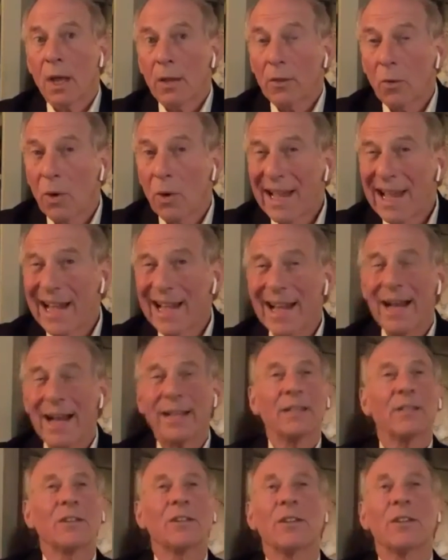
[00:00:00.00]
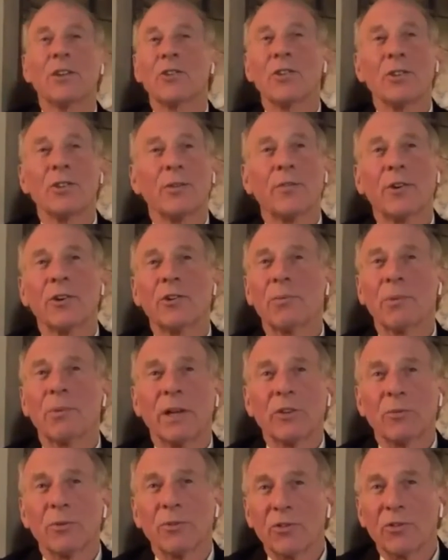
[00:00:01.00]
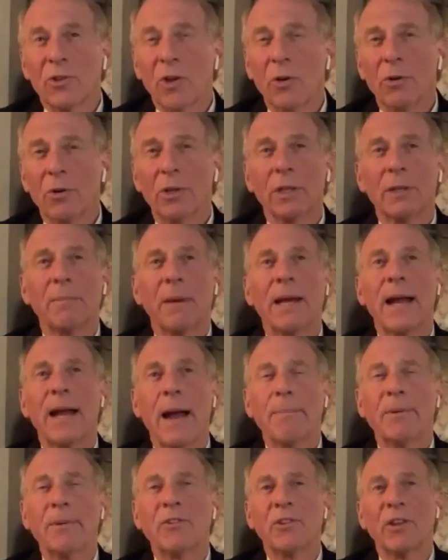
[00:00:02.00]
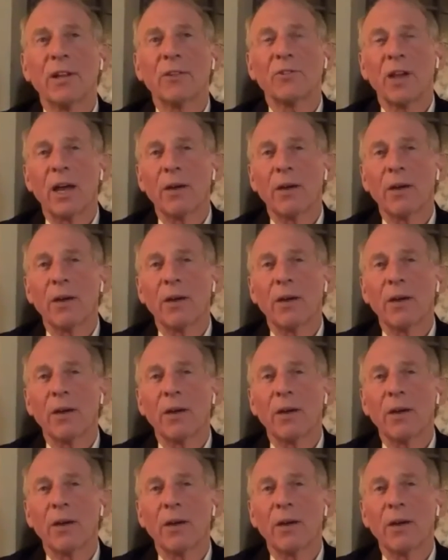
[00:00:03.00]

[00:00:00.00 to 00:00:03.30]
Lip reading: The way I got into this in the first place was totally by happenstance.